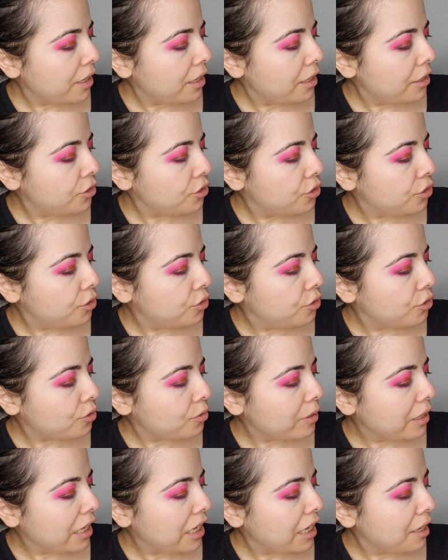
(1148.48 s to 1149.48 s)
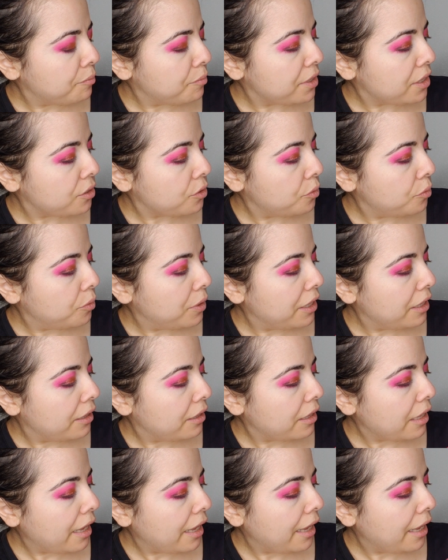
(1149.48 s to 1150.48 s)
into Dreams with
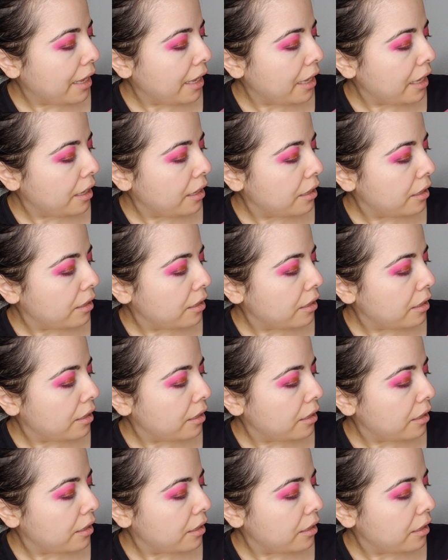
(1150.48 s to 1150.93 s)
a